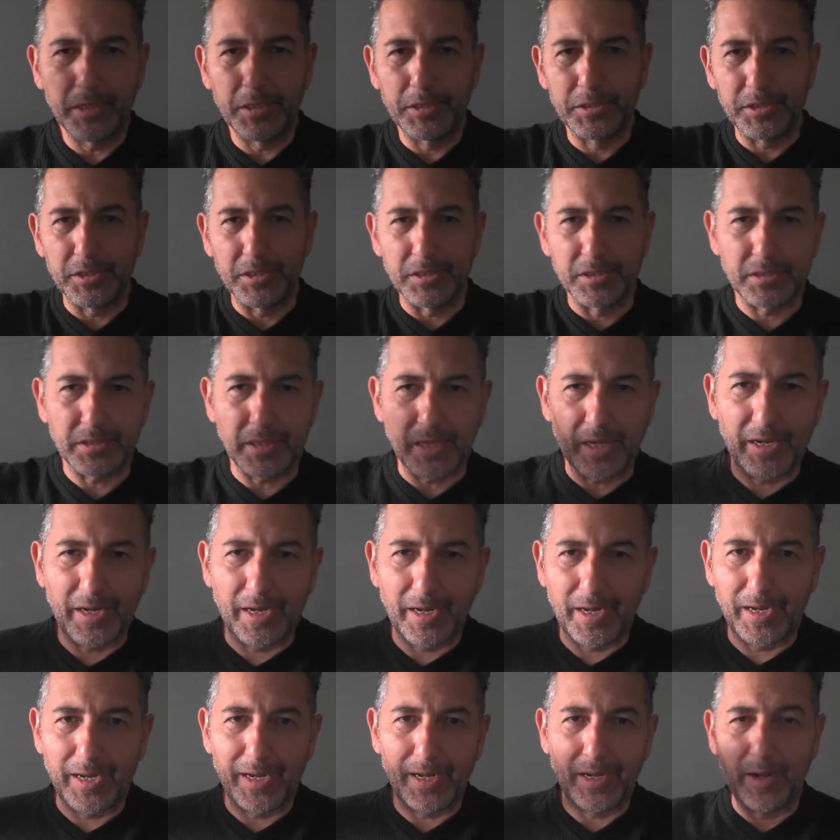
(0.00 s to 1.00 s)
it's just
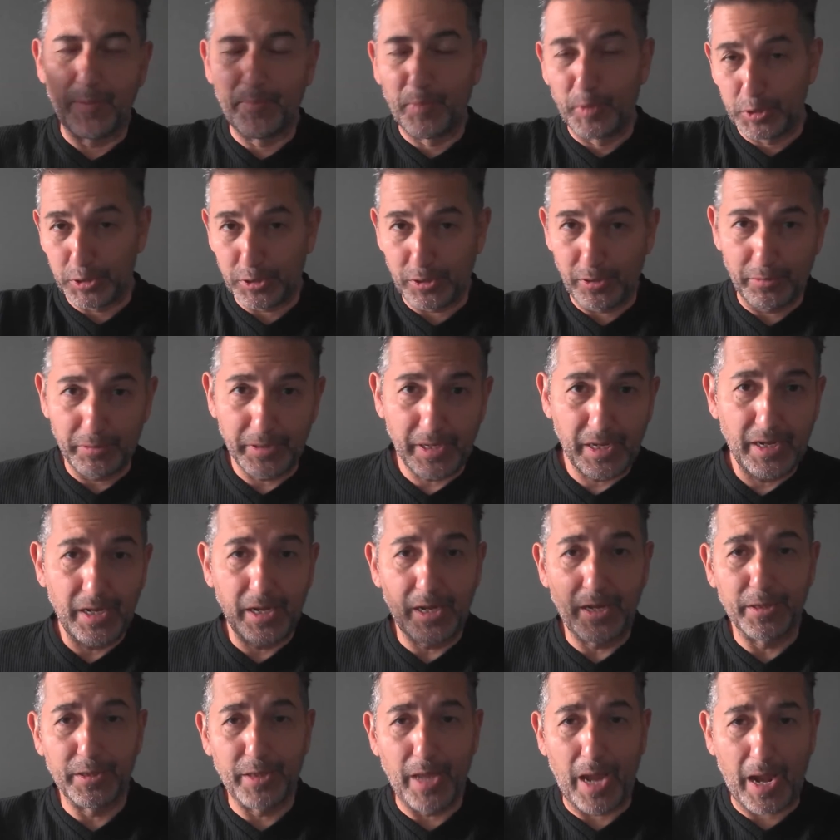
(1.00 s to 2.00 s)
a persona,
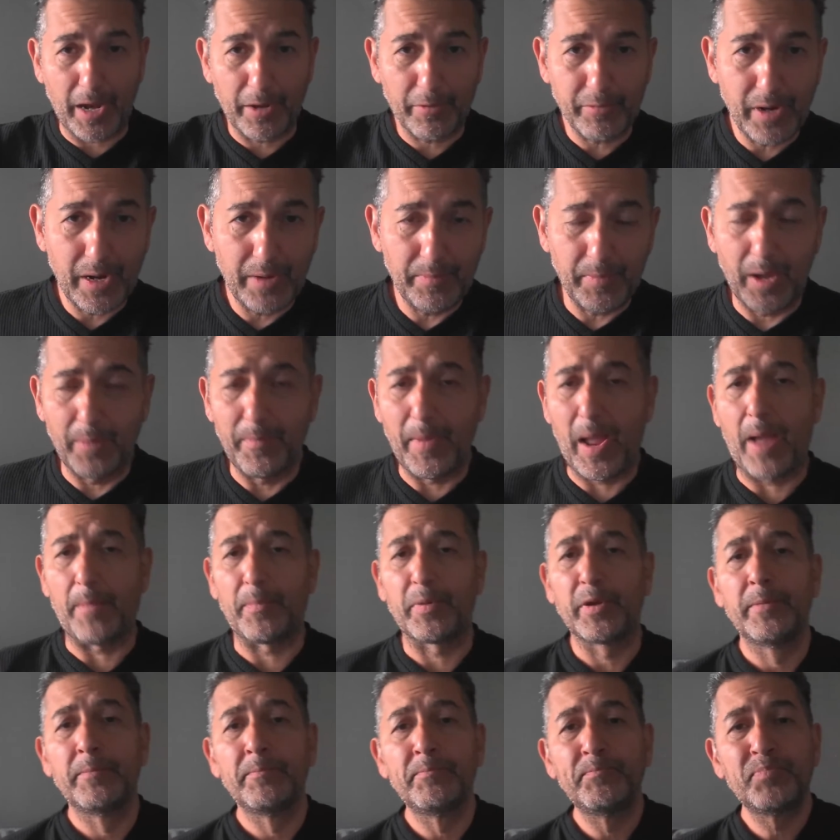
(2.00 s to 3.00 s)
a diagram, a
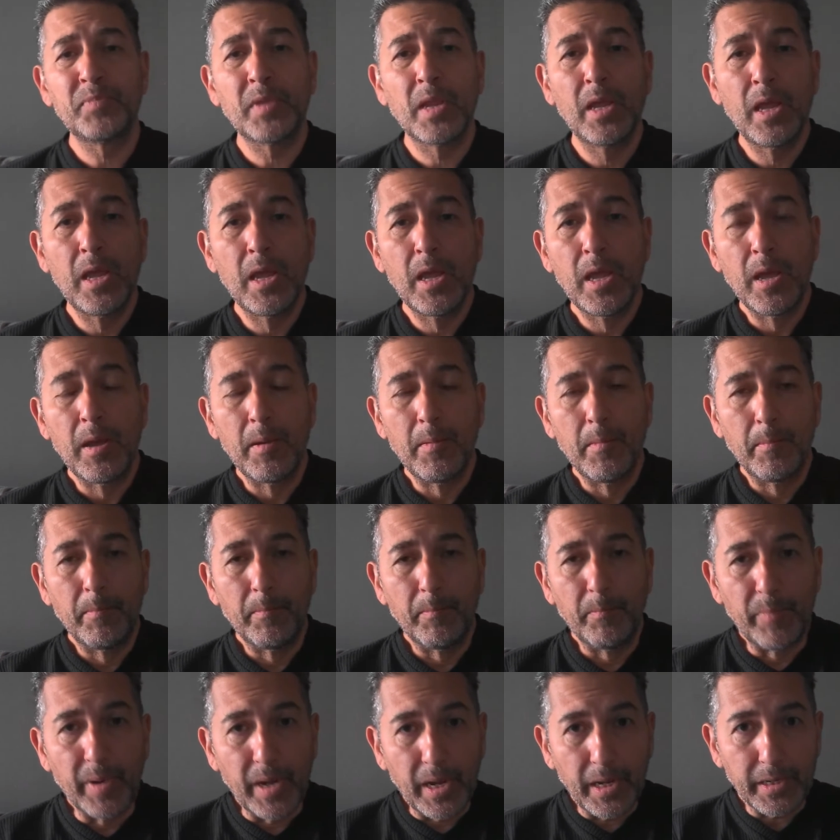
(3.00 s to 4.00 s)
map.
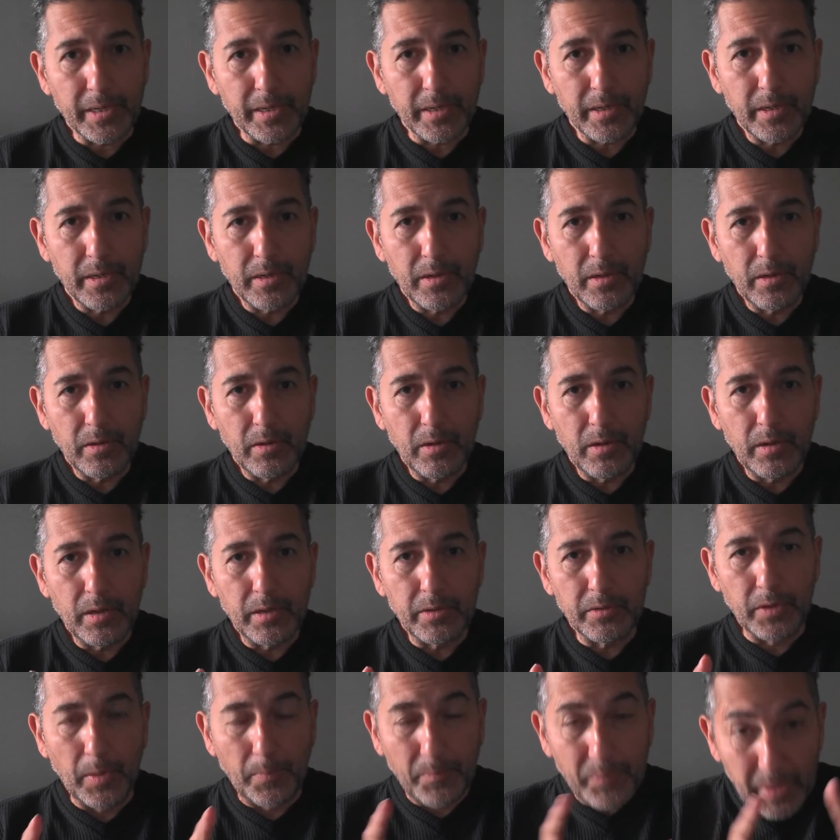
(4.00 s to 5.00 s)
But
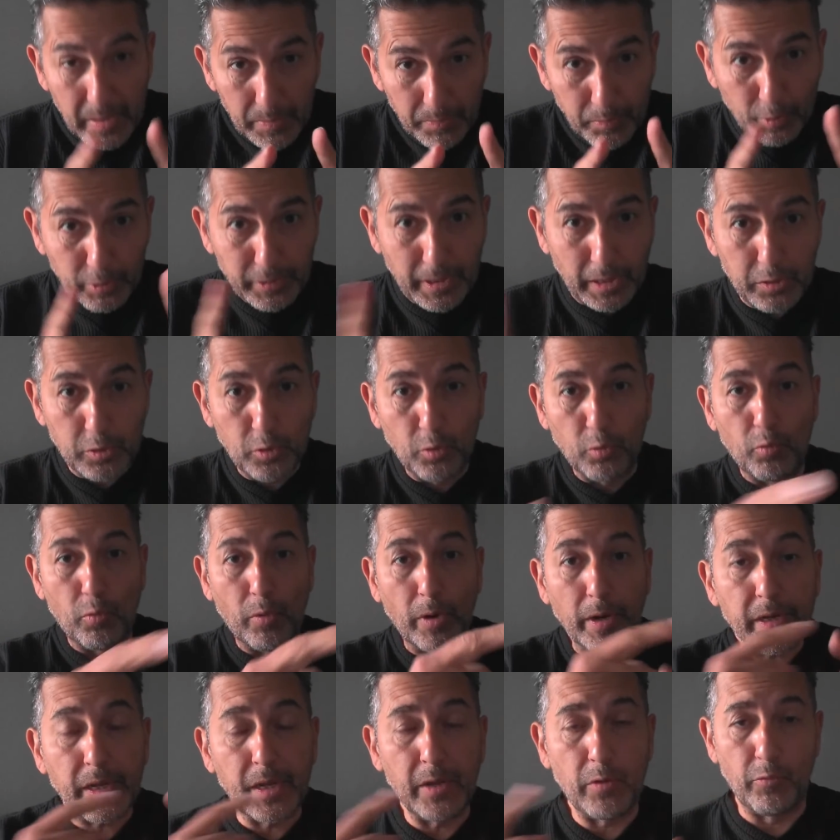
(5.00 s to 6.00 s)
the people that you're
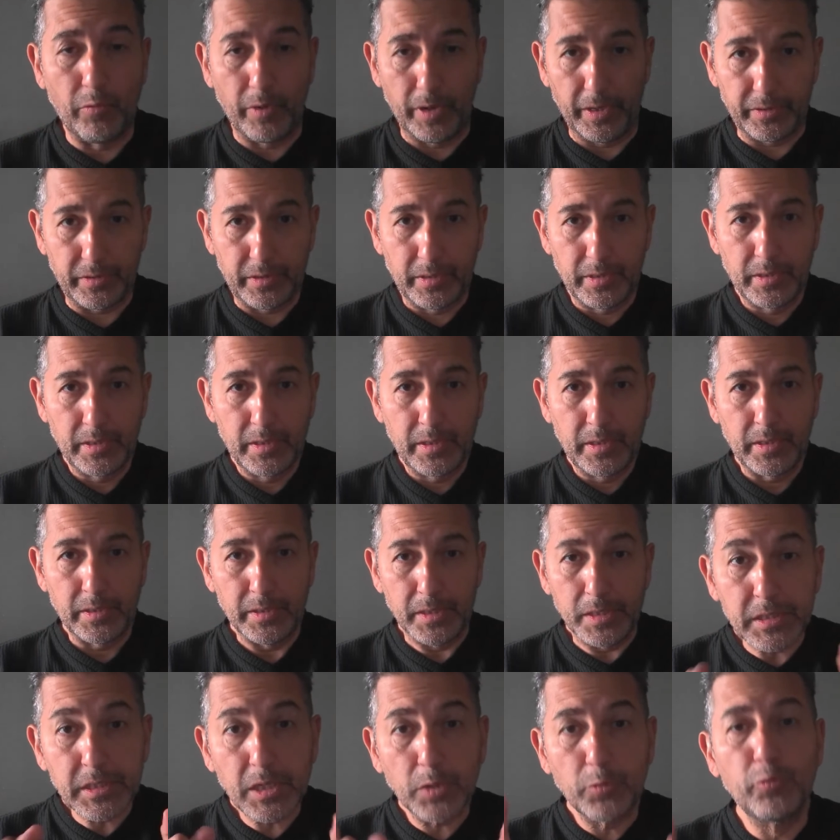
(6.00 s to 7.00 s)
working with,
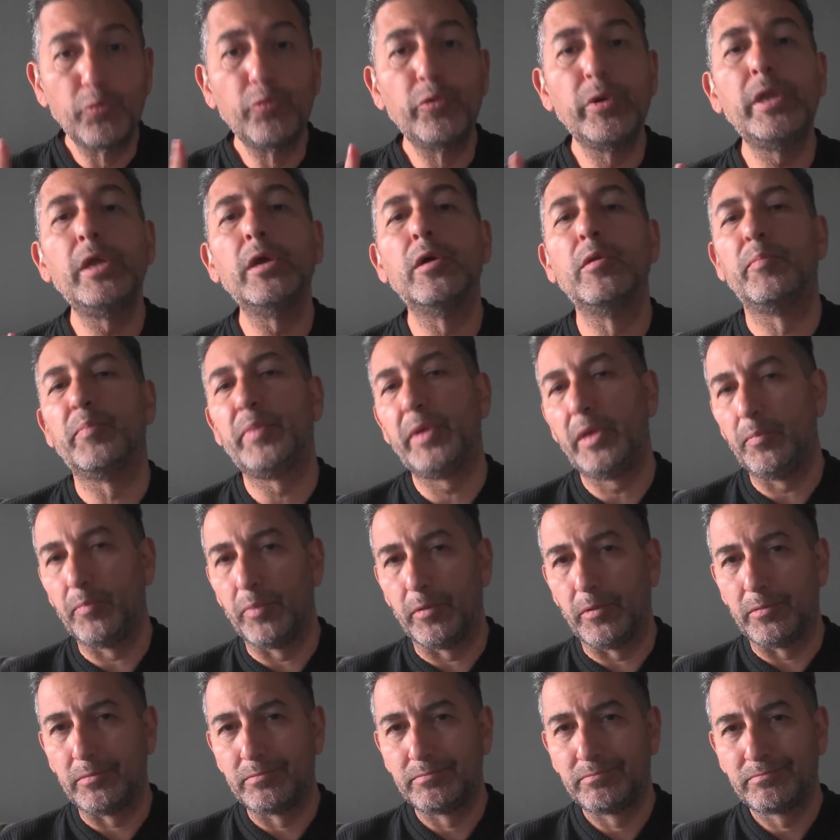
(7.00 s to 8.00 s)
these are real
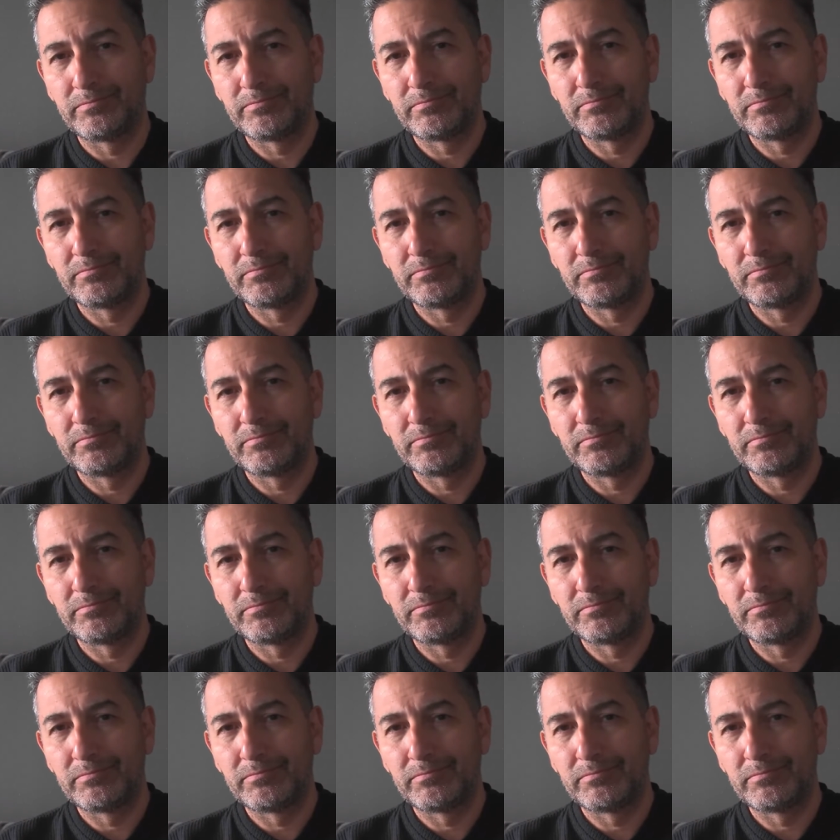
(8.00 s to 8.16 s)
people.